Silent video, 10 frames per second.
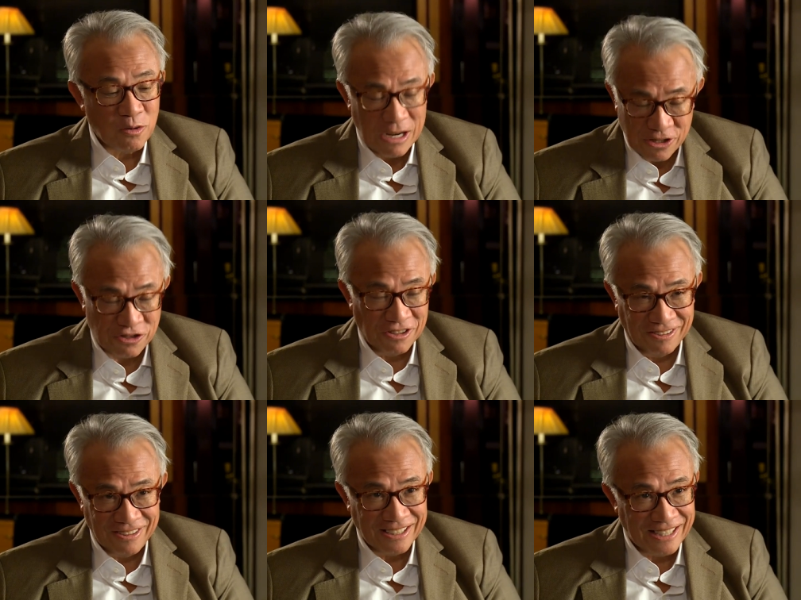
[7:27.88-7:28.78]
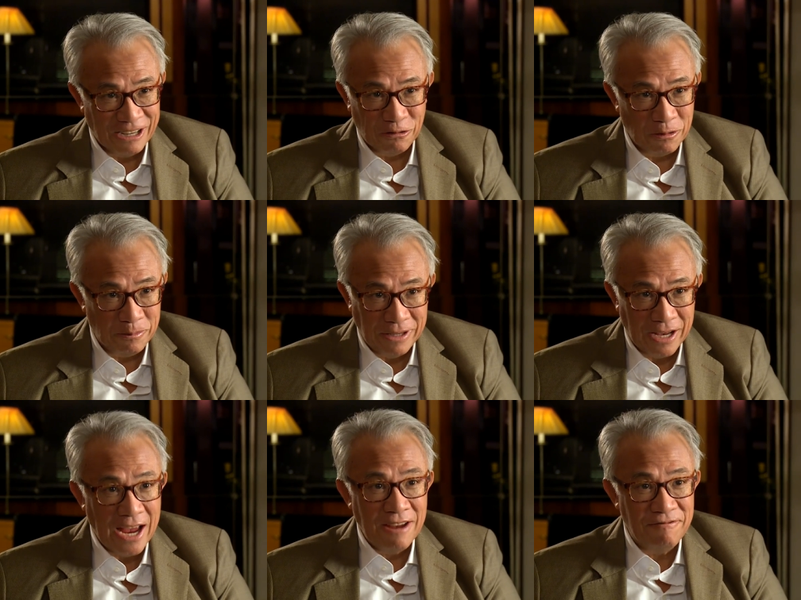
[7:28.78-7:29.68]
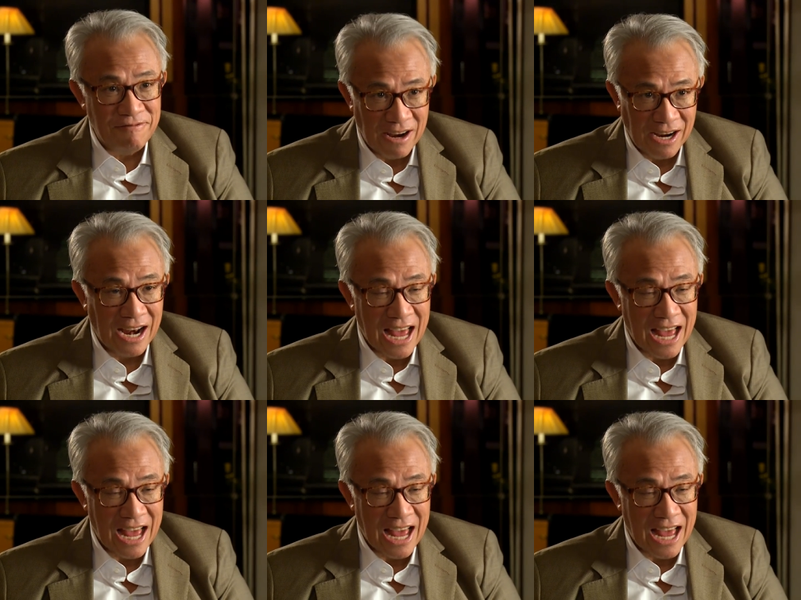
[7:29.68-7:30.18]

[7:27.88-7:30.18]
question that there will be a very